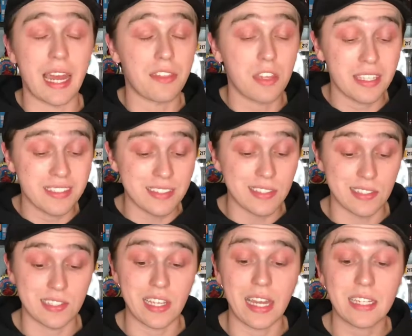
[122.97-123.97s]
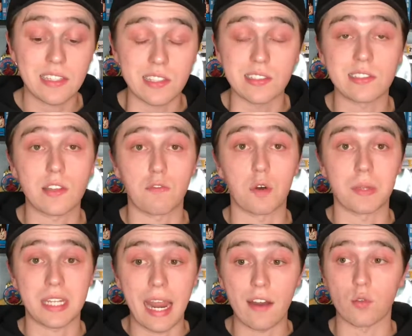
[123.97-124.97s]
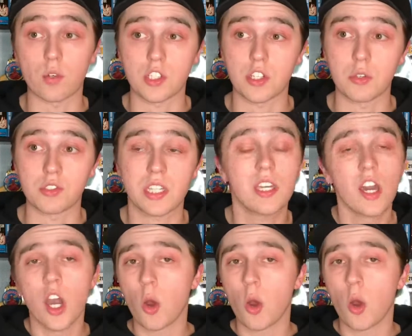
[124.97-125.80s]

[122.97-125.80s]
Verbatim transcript: I think as a society, this is the film that everyone should go see.